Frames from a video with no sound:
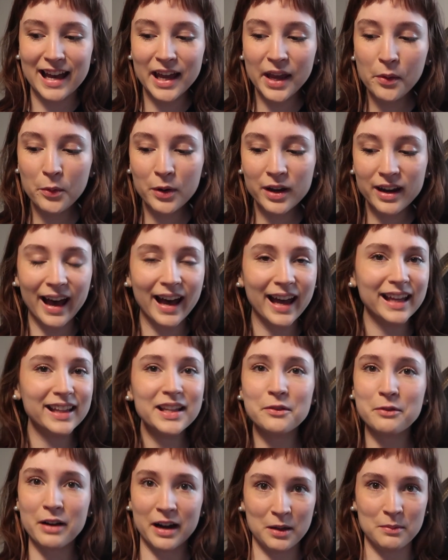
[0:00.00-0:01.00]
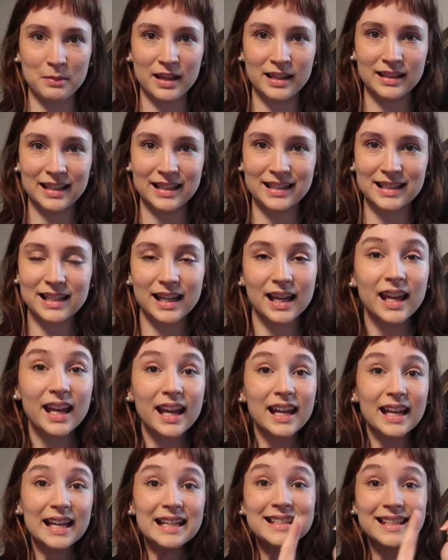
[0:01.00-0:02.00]
I would highly recommend this.
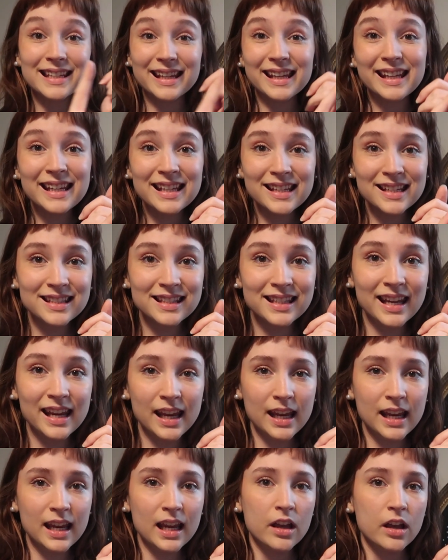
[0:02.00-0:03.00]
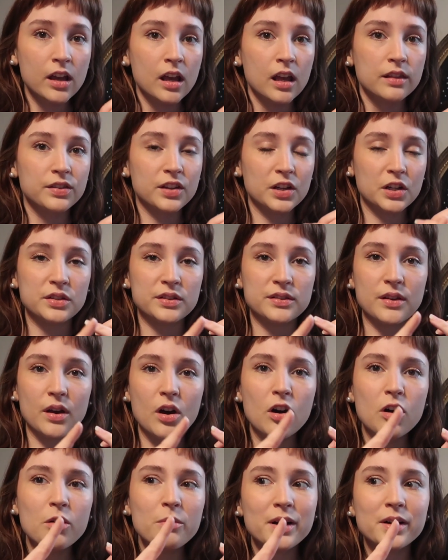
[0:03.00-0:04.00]
It's easy. There's
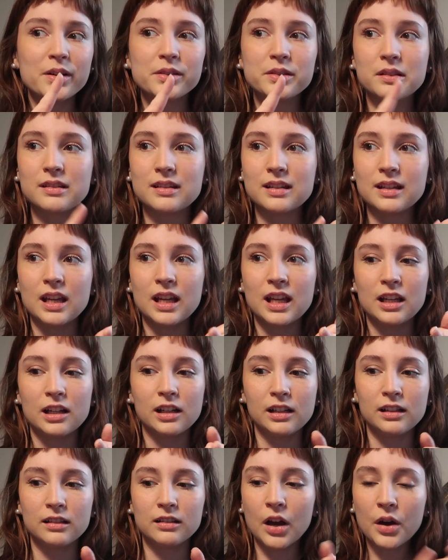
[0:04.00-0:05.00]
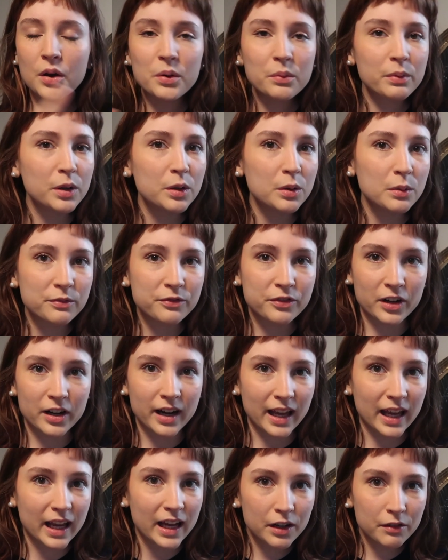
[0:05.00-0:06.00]
almost no room
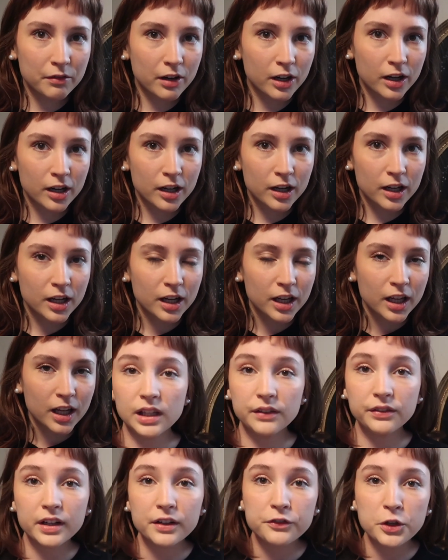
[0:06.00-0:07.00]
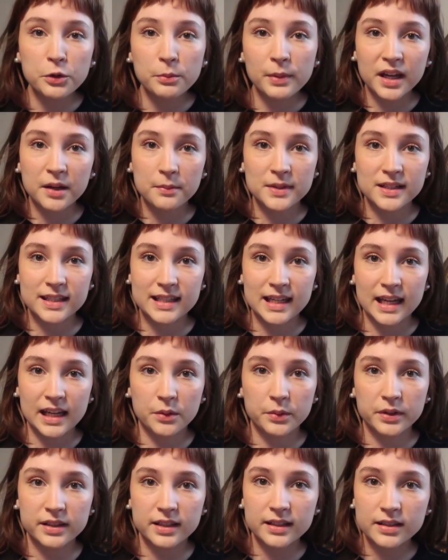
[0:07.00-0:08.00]
for error. Even if you make a
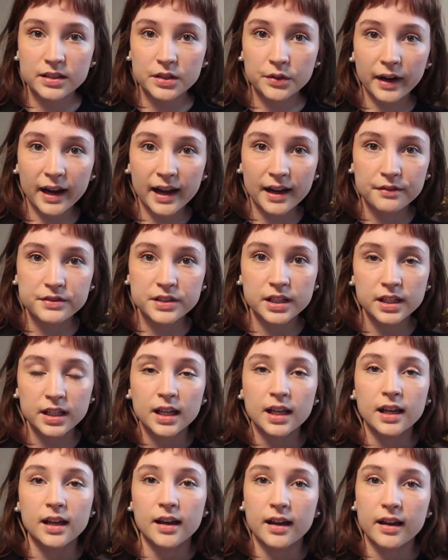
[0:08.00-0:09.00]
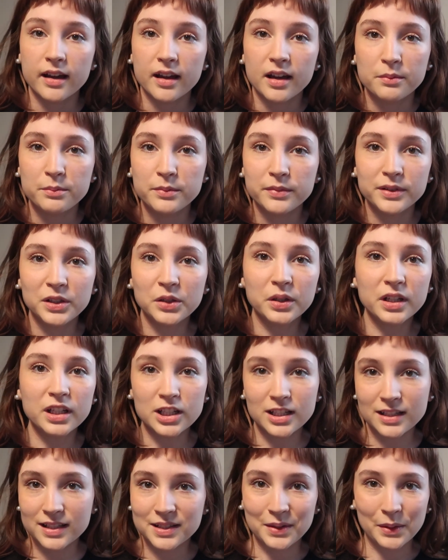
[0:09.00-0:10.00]
mistake with this craft, you can
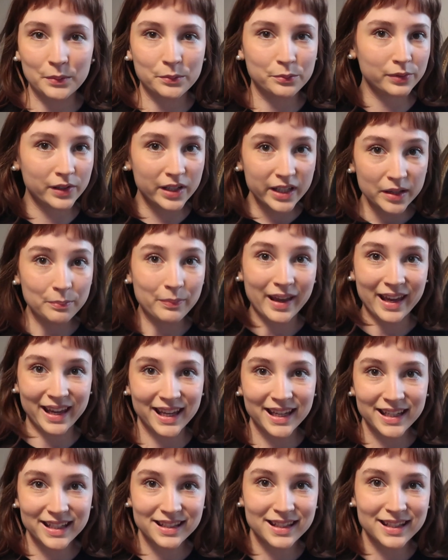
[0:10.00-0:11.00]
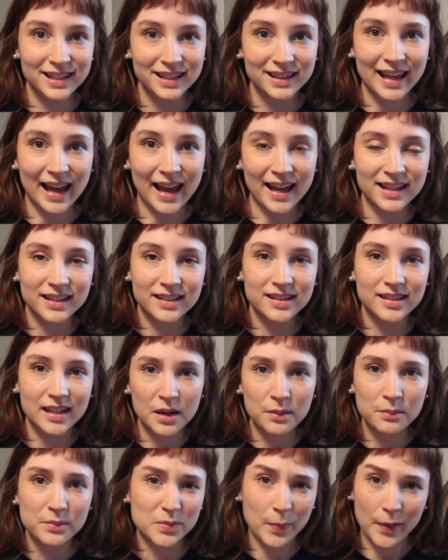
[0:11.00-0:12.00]
just repaint that
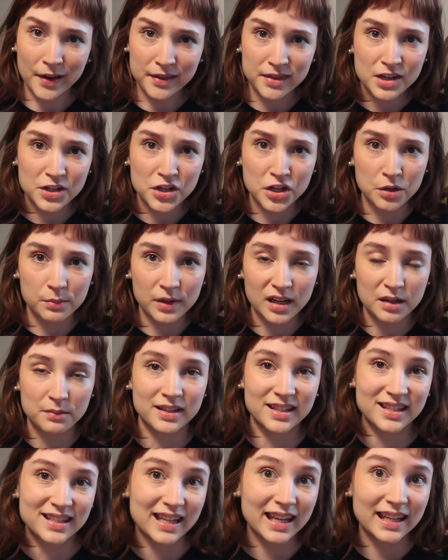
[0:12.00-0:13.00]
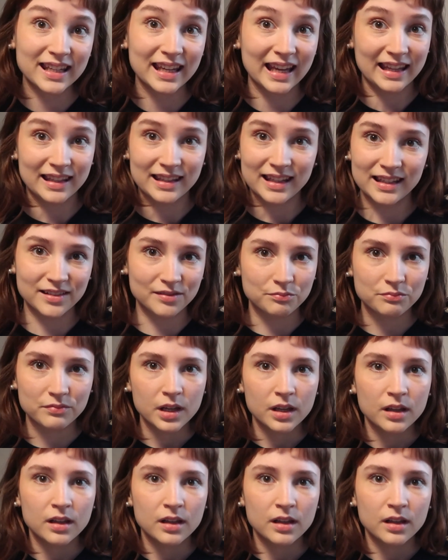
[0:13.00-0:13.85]
same spot that you made a mistake and then